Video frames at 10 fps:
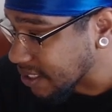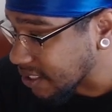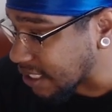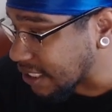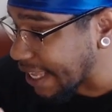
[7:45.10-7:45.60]

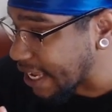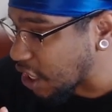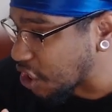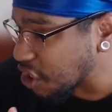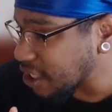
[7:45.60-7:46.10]
To
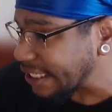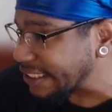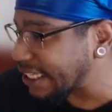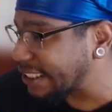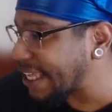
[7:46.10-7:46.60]
think
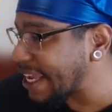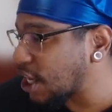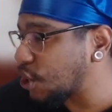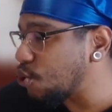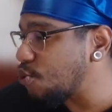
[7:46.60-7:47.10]

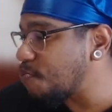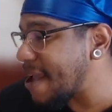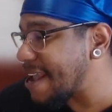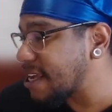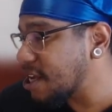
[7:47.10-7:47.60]
you'd
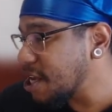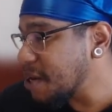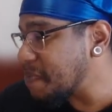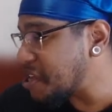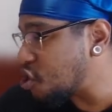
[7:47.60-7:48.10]
make
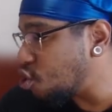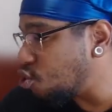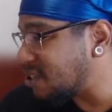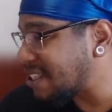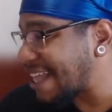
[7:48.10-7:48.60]
me
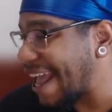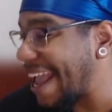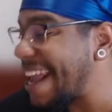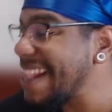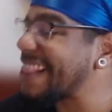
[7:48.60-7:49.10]
use the
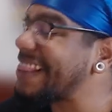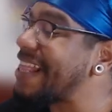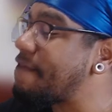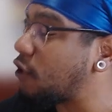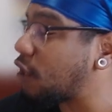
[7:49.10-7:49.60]
eighth
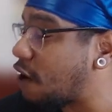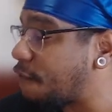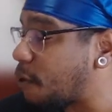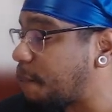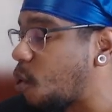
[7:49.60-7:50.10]
level of
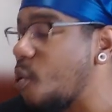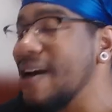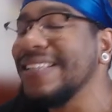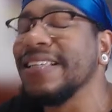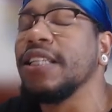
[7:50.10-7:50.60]
the poison